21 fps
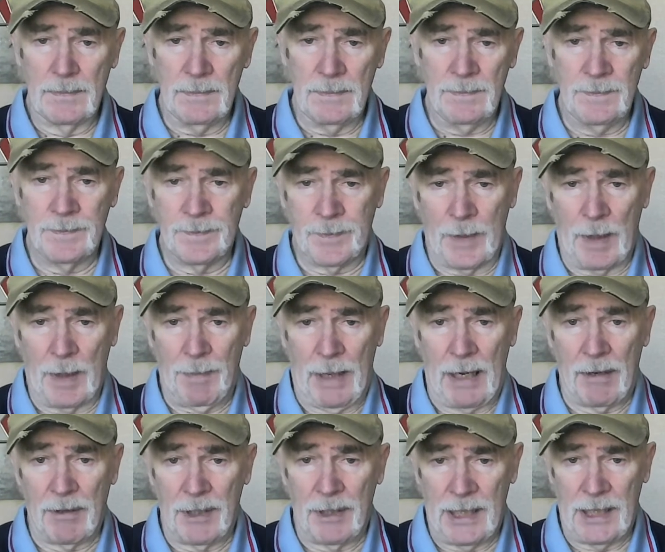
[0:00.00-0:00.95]
And
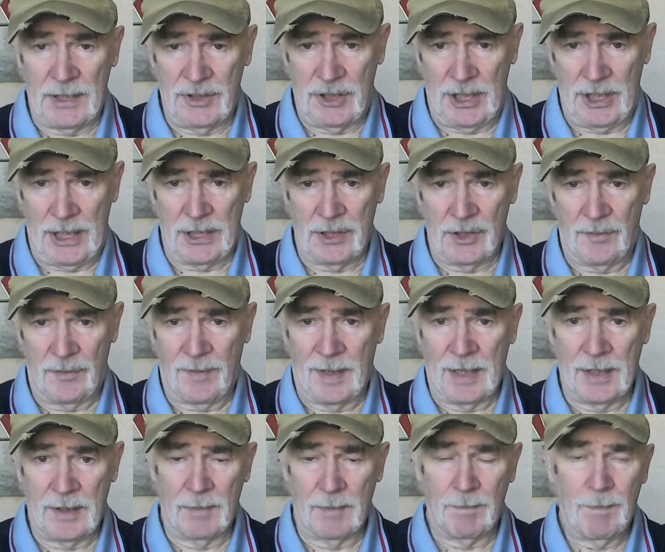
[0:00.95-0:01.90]
apparently that
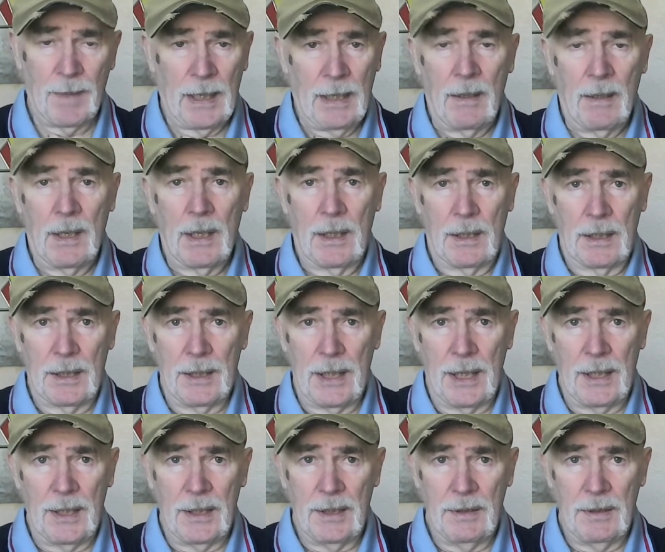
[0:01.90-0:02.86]
satisfied them.
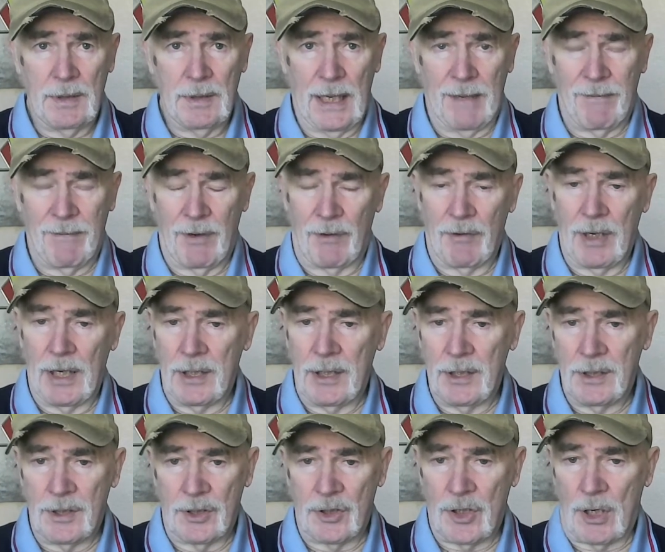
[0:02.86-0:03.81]
They never really
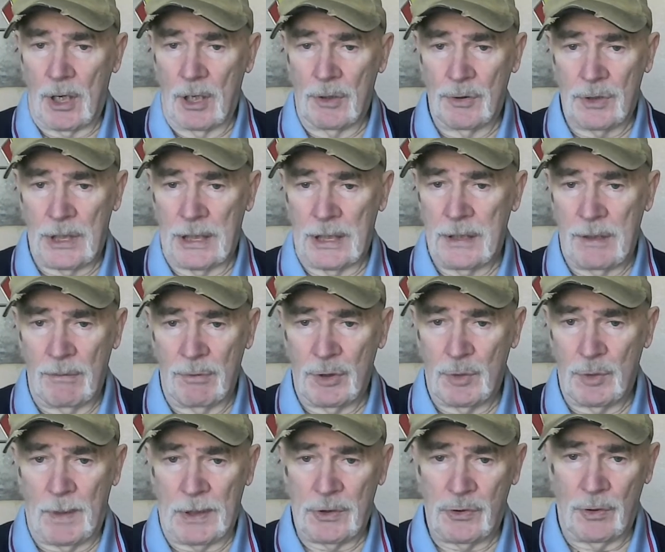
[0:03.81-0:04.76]
disclosed that they
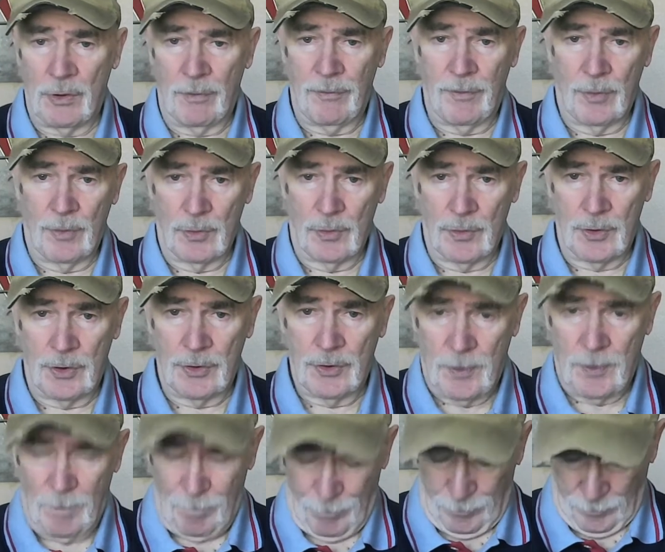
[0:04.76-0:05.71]
were special forces,
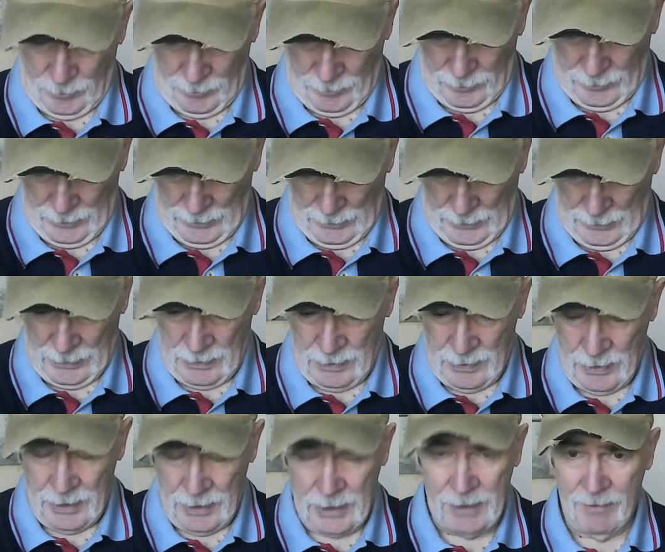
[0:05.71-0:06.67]

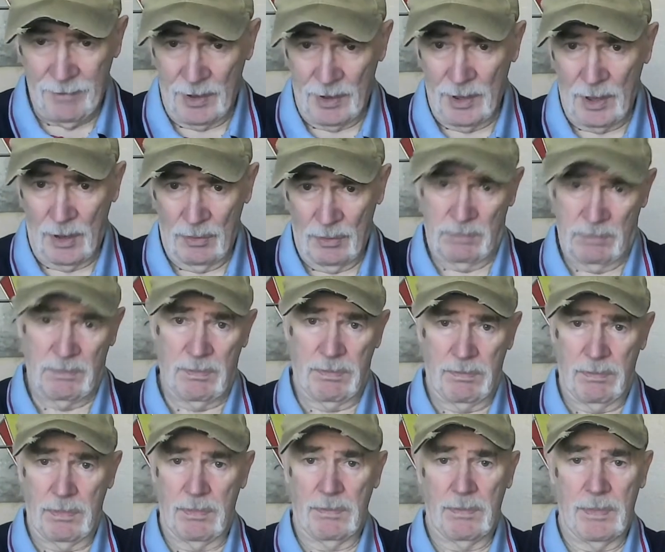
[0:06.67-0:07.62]
even though
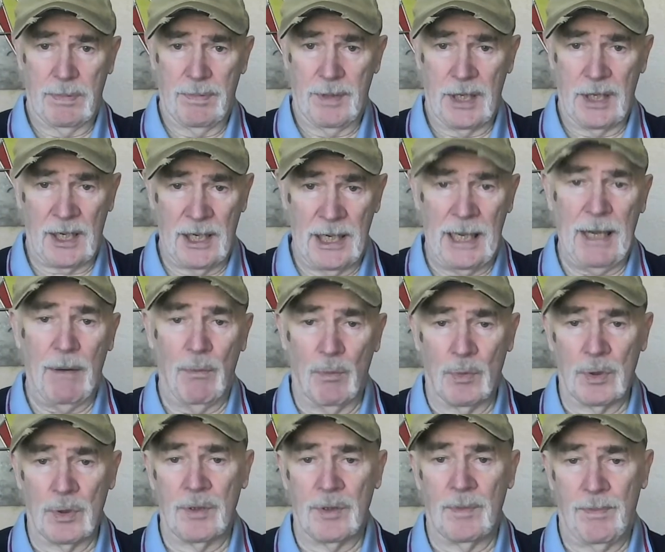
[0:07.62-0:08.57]
the kit
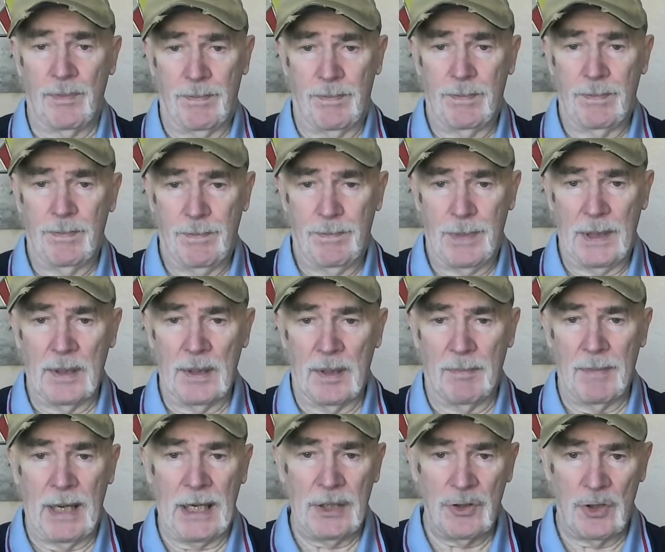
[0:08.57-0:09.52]
would have been a
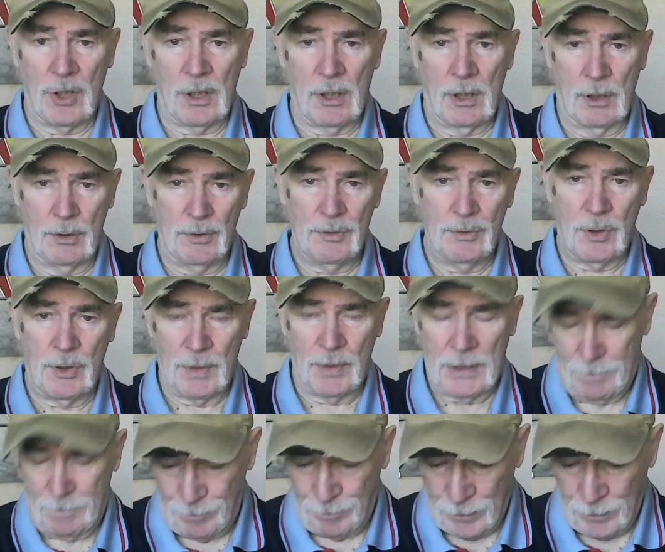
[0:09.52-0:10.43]
major clue to it.